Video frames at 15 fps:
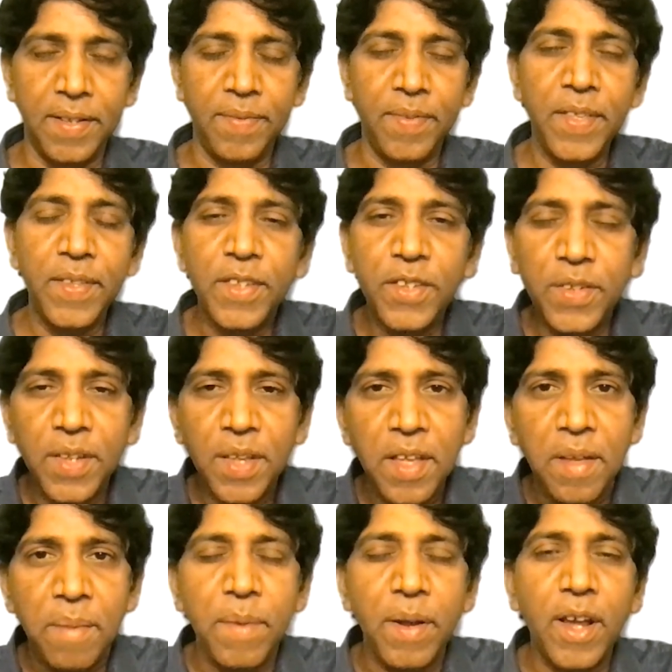This is
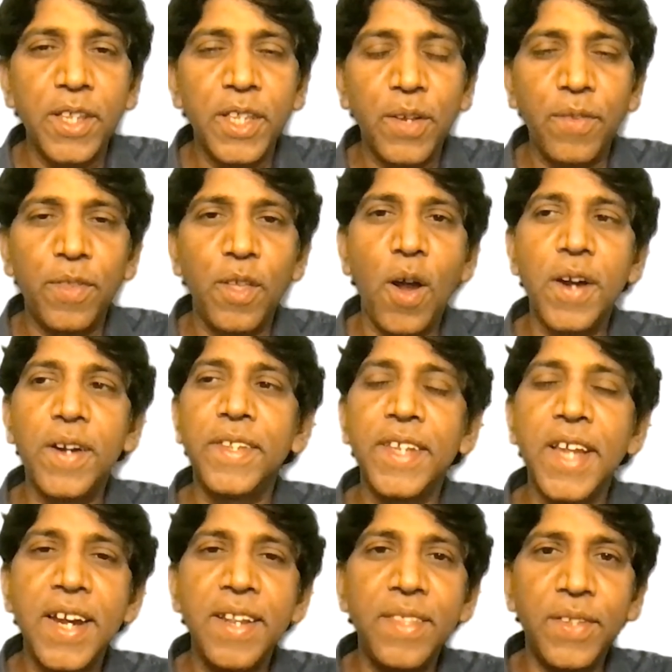because our thoughts
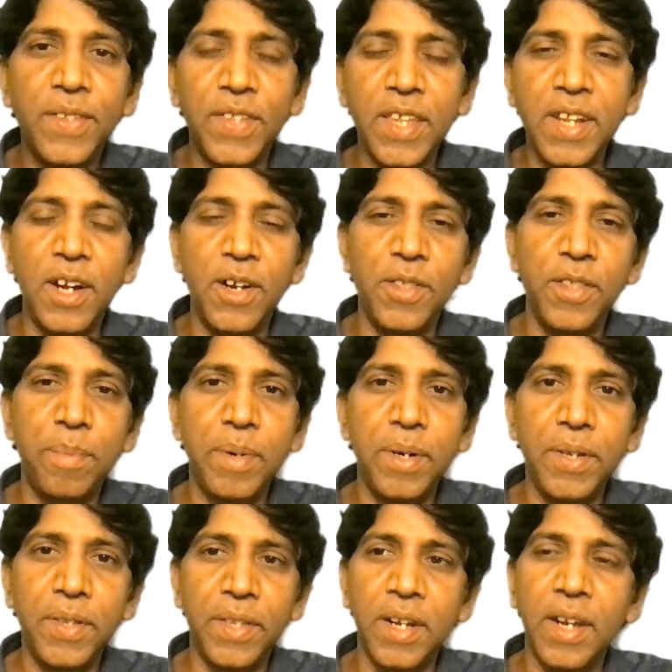send the signal to the
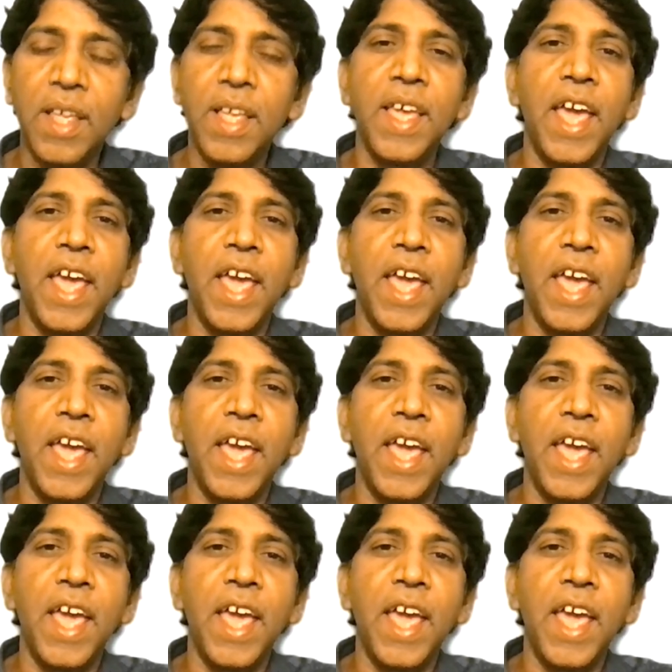person,